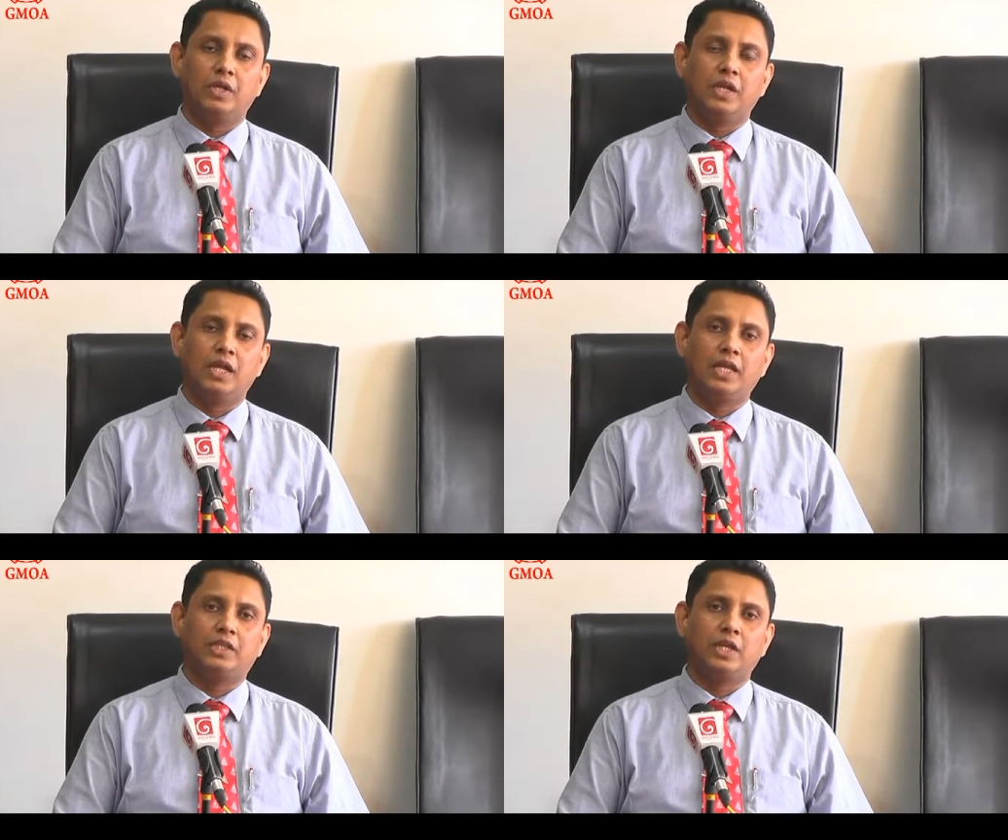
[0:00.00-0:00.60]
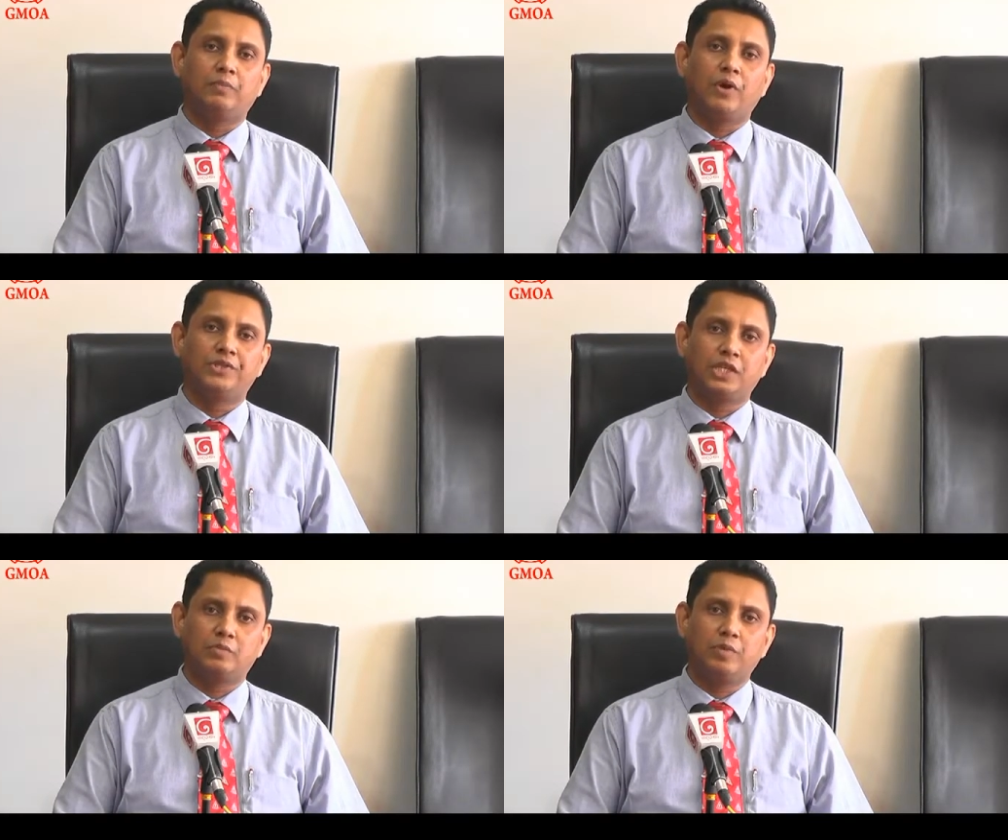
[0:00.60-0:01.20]
nearly
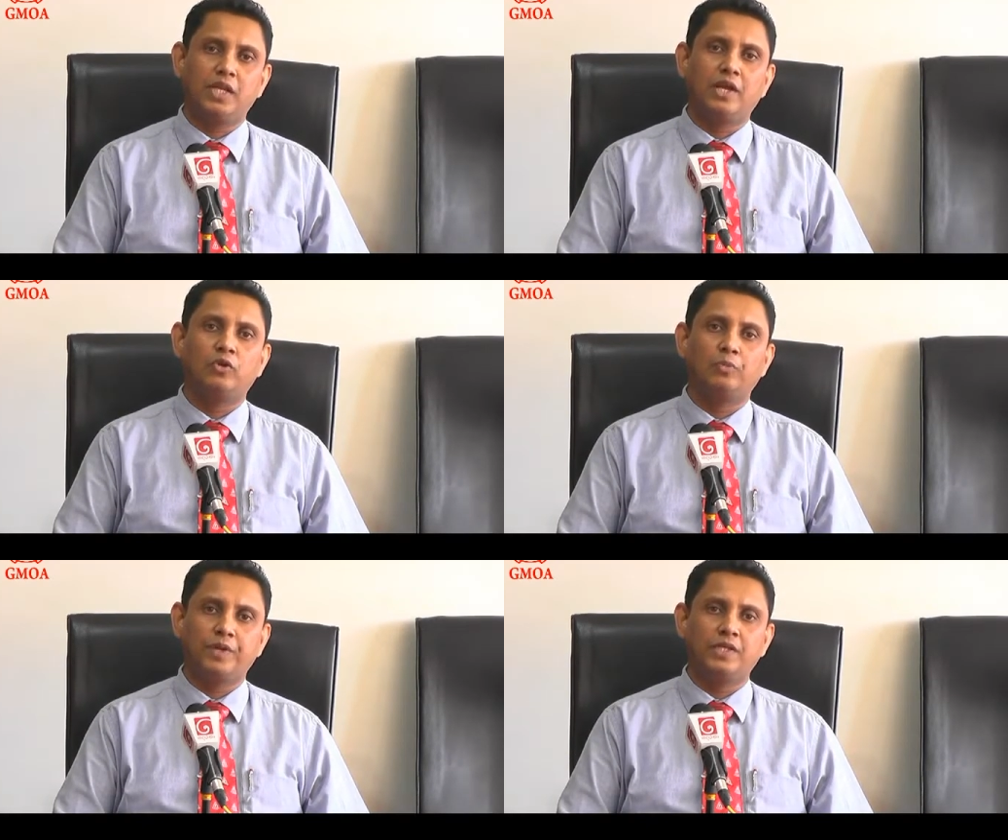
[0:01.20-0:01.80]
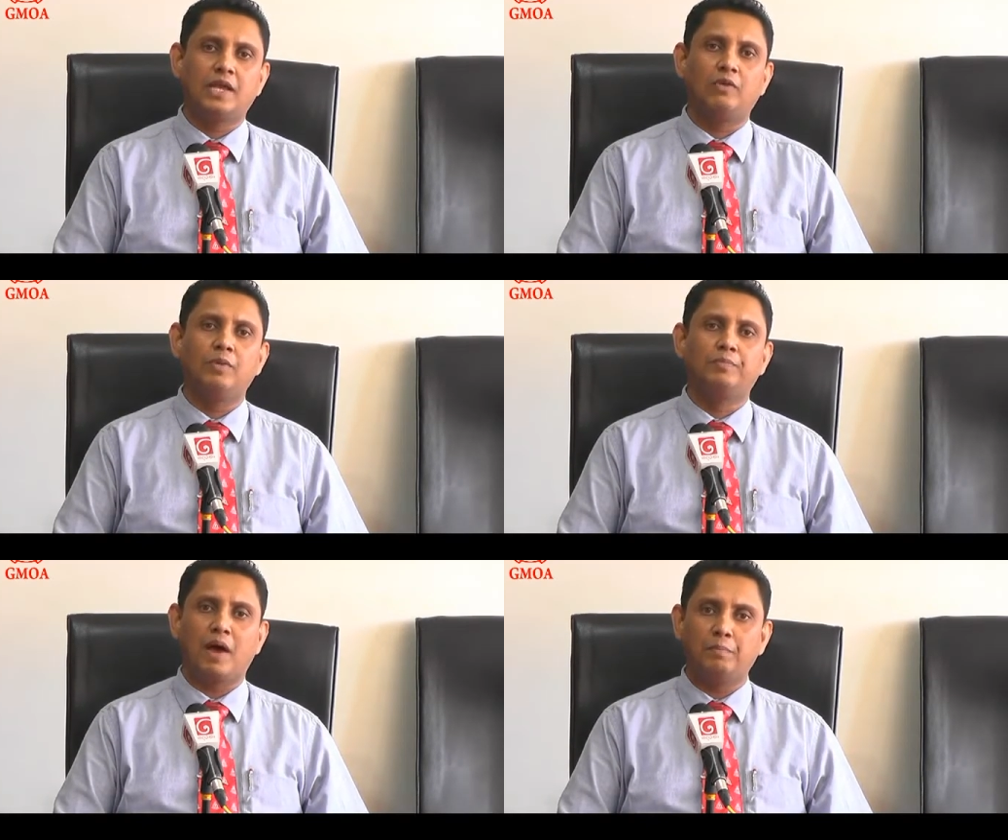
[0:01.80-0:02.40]
3.6 billion rupees have
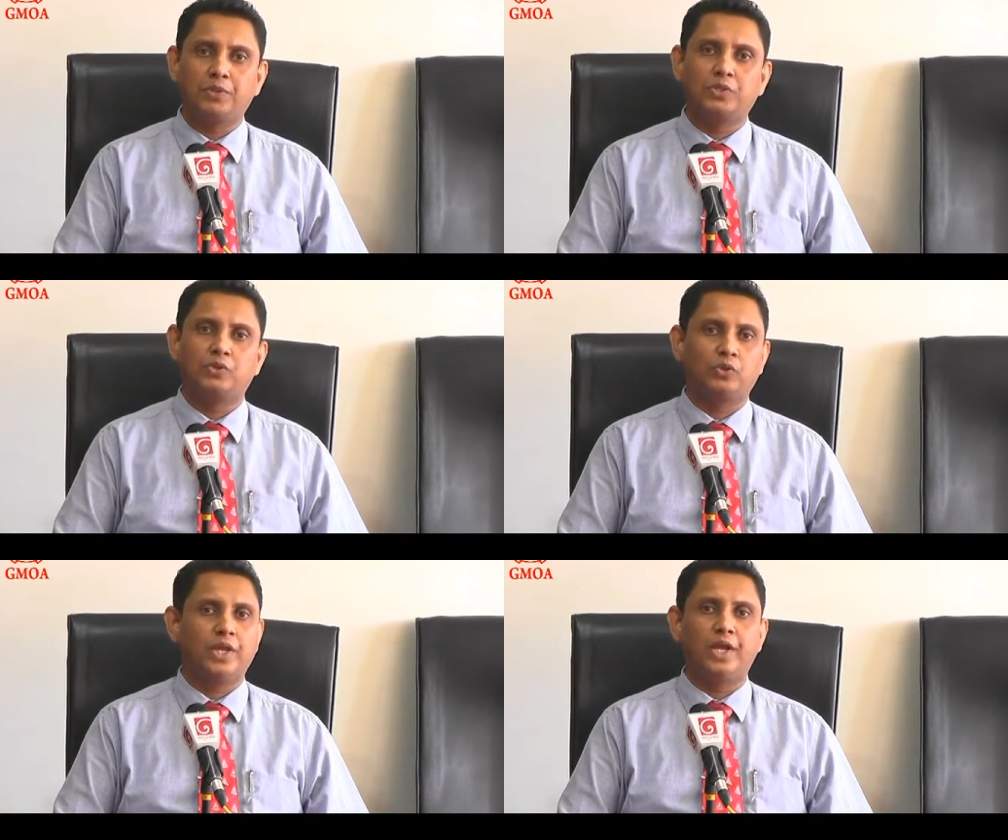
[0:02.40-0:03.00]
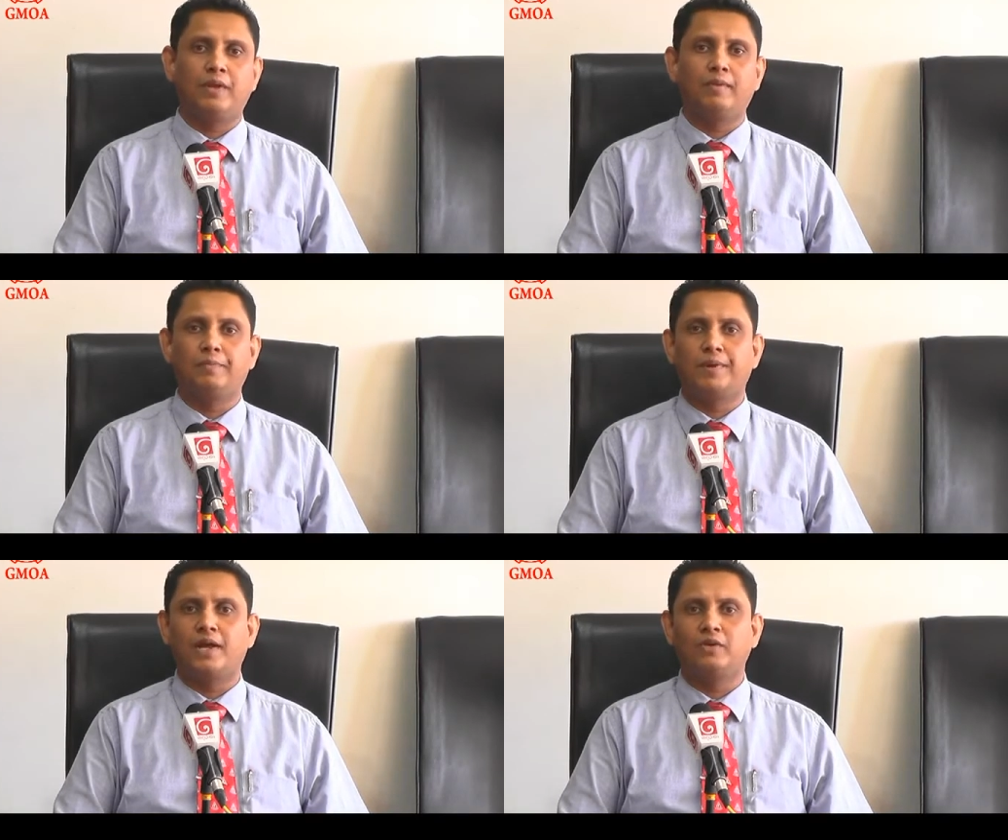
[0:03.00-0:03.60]
been pumped to the
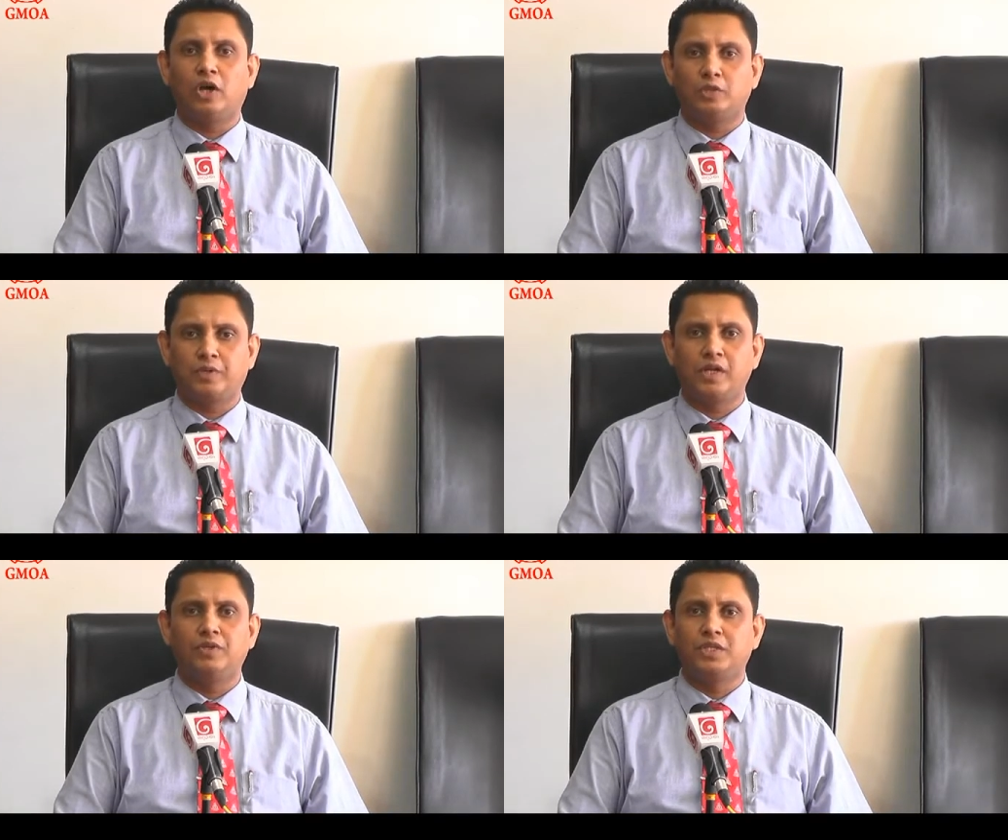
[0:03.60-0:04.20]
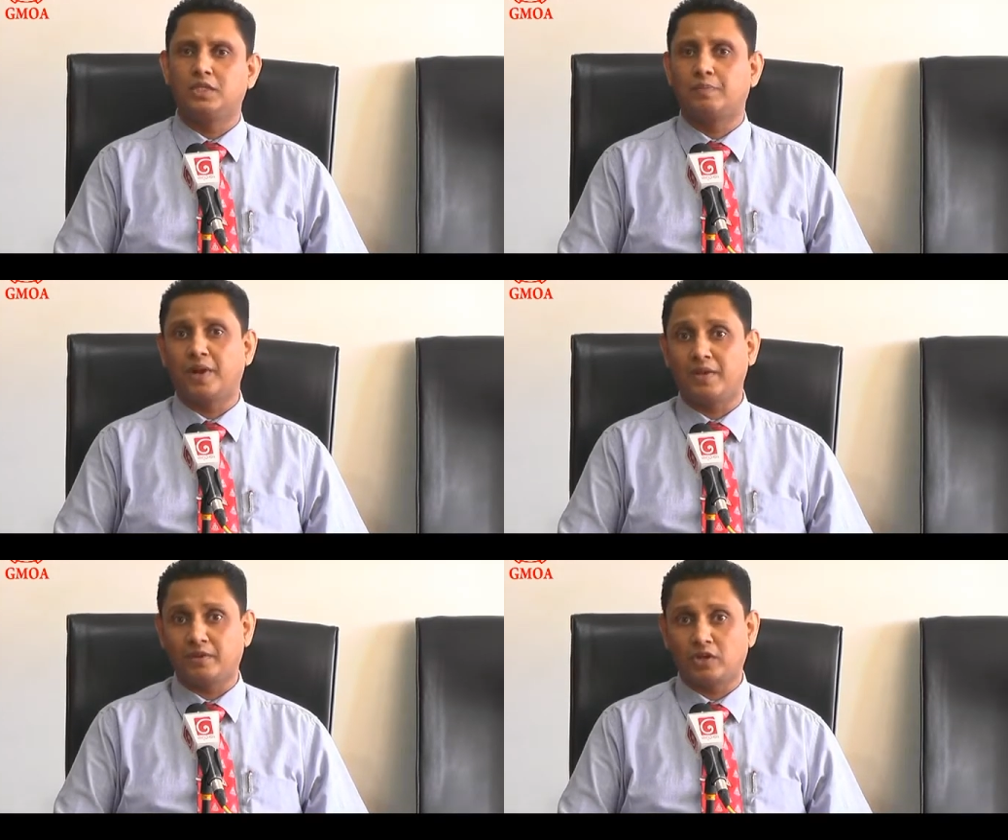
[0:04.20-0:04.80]
Neville Fernando Hospital, which is a
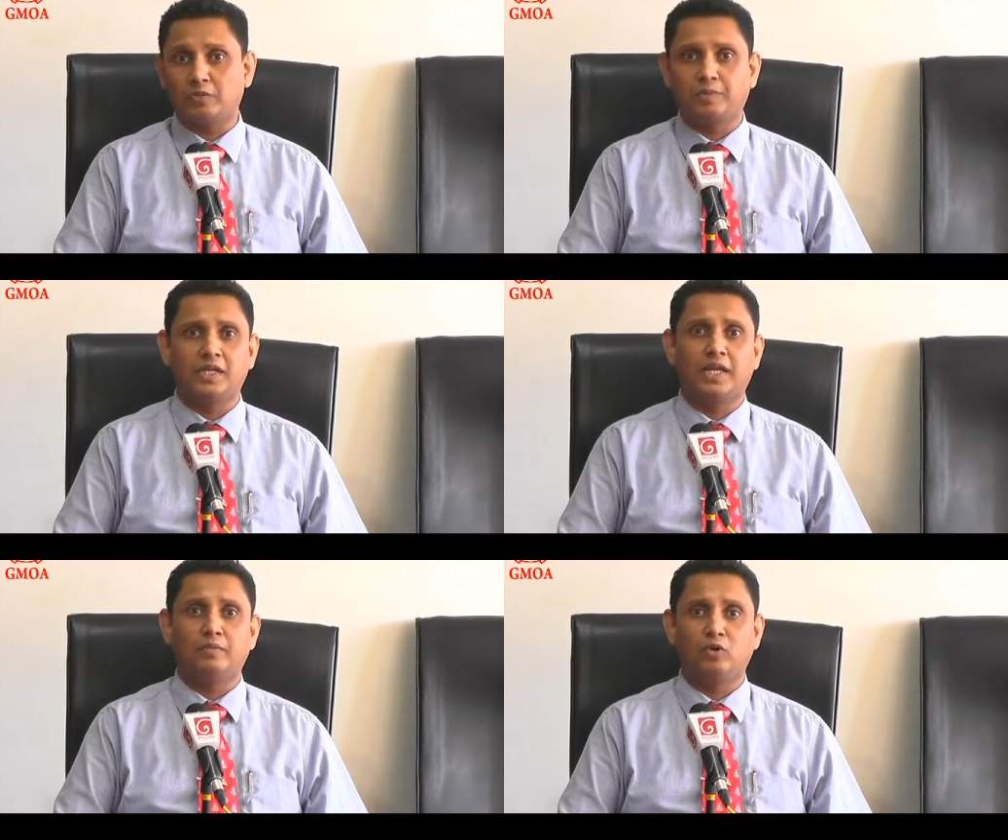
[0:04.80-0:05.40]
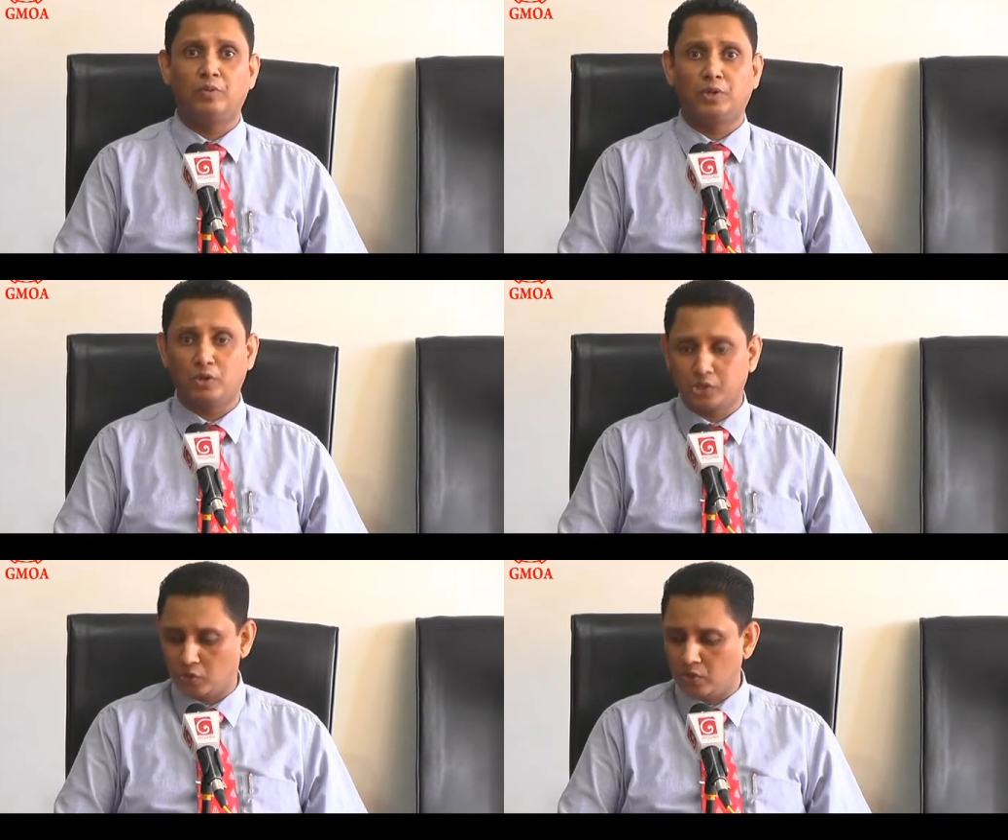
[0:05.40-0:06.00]
private hospital at the moment
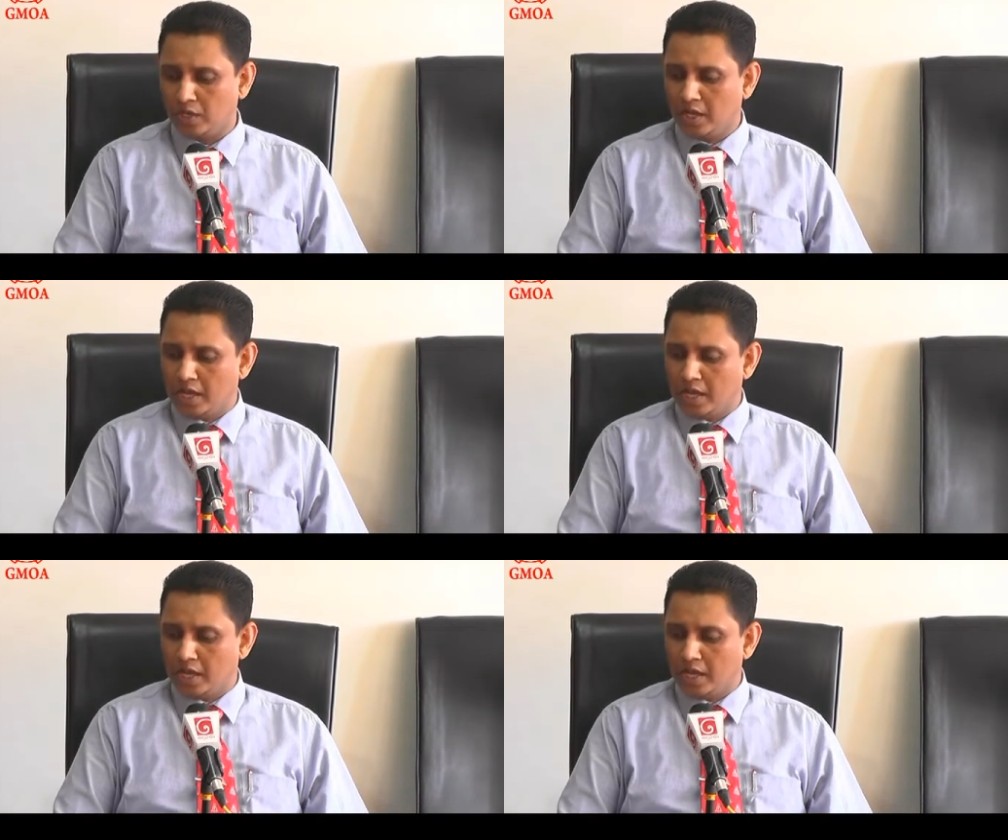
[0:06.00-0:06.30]
also,